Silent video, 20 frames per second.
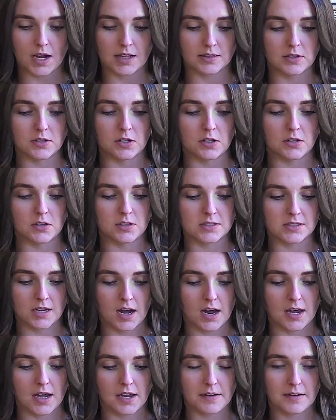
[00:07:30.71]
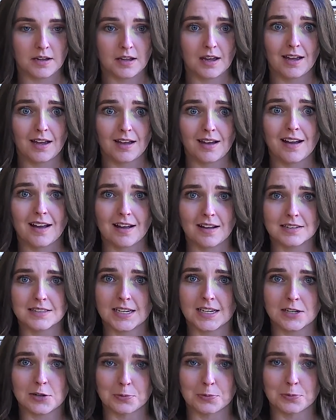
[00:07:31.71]
at the dark sky. I'll
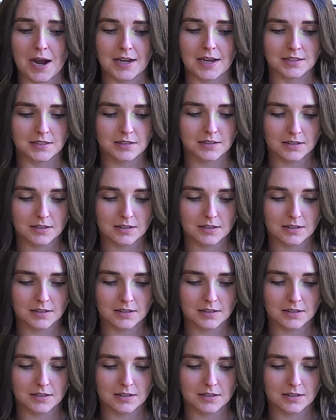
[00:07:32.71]
take a ride.